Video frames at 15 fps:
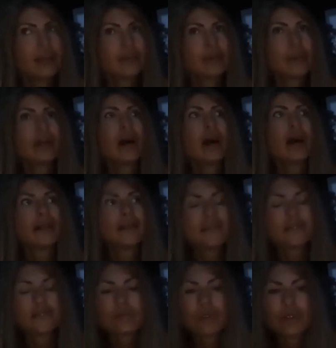
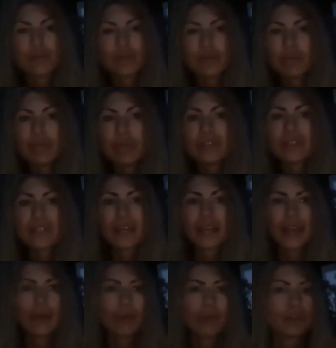regardless of what people
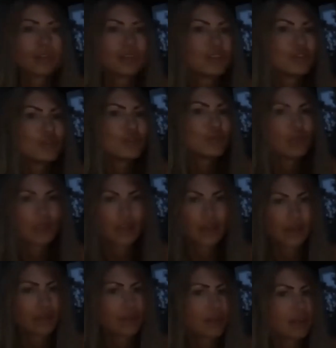say, what they do,
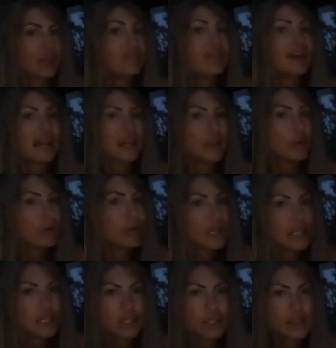their
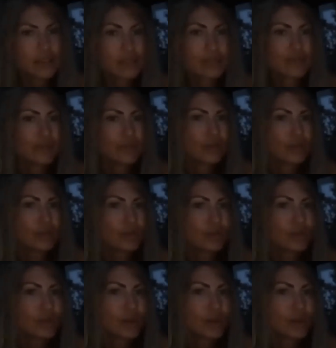evaluations of you,